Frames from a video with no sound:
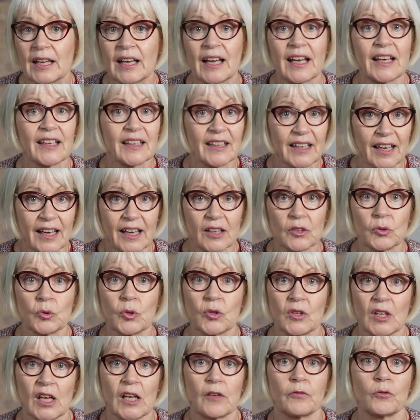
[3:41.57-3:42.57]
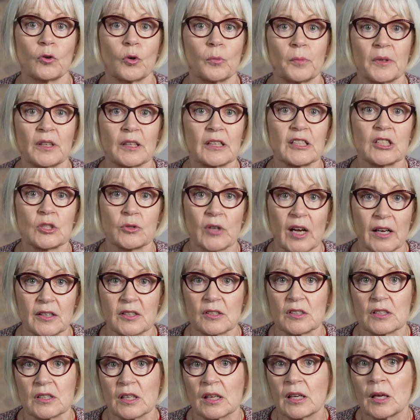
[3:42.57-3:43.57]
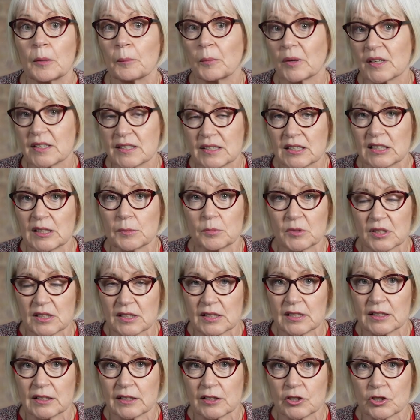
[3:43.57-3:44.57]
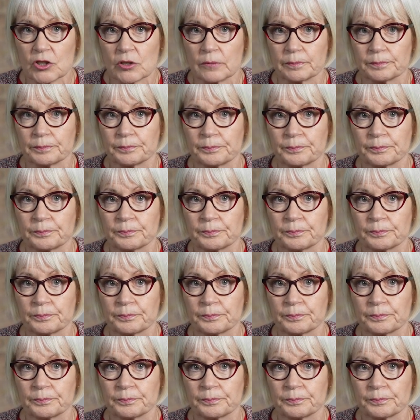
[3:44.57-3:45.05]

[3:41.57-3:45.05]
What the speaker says: and cannot therefore be extracted by steam distillation.